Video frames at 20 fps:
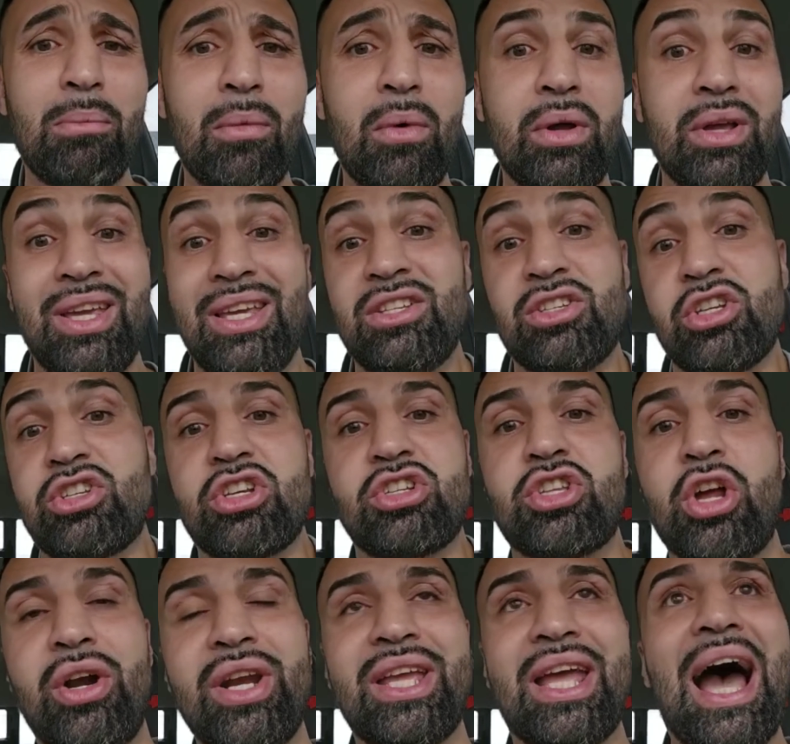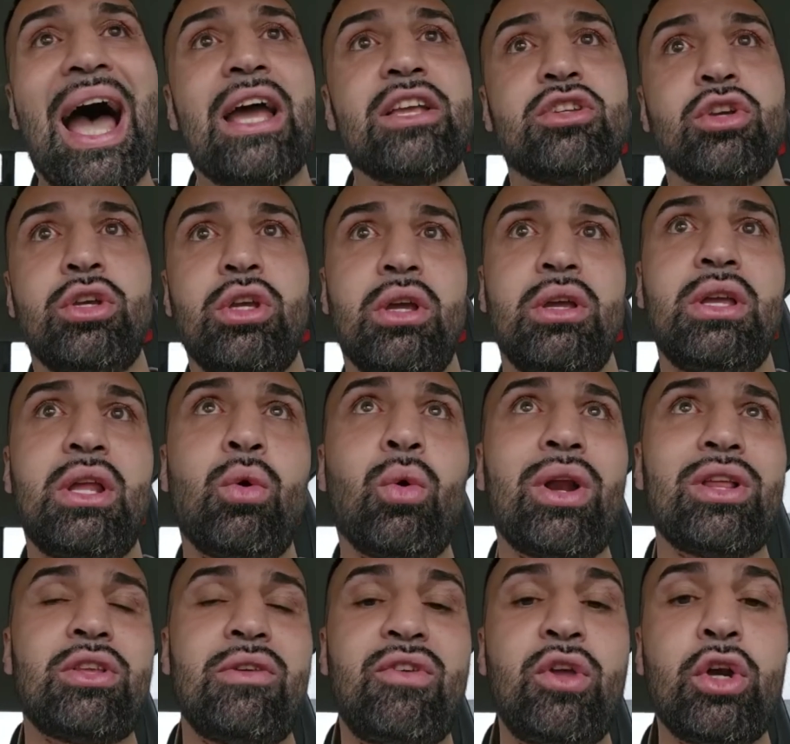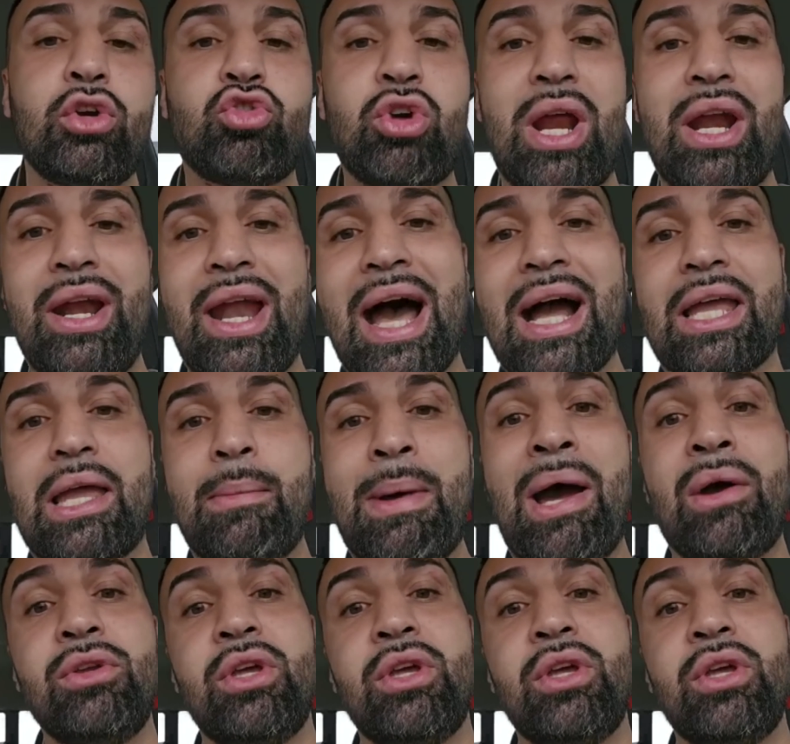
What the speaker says: he's just a sturdy guy, so if you're going to try to knock him out,